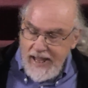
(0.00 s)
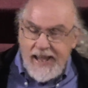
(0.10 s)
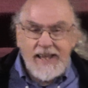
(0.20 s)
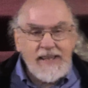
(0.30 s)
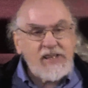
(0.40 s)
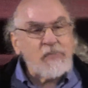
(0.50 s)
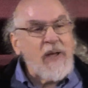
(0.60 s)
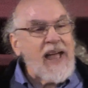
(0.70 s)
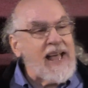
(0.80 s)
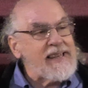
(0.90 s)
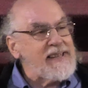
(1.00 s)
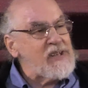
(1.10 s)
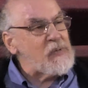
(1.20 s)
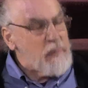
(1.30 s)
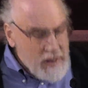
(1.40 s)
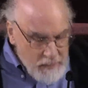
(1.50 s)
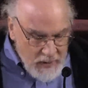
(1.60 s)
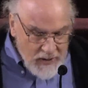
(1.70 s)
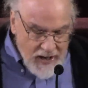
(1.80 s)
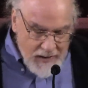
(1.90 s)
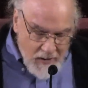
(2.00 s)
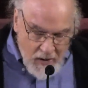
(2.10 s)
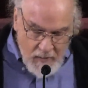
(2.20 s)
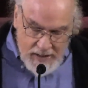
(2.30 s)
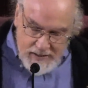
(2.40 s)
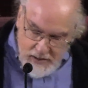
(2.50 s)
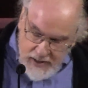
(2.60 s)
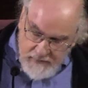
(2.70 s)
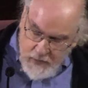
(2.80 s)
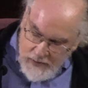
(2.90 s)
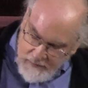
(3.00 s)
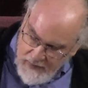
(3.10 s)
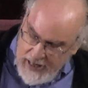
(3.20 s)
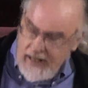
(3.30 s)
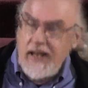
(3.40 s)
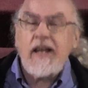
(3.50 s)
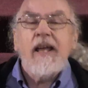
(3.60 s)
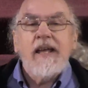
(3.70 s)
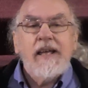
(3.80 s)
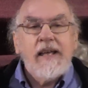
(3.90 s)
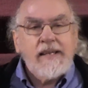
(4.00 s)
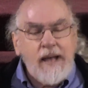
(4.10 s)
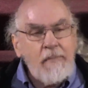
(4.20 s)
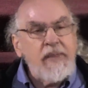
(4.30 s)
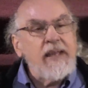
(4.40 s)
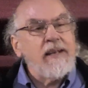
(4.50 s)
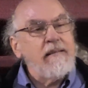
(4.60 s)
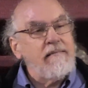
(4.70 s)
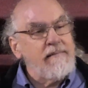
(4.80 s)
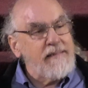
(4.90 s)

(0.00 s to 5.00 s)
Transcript: In this passage, people are always looking for and finding something,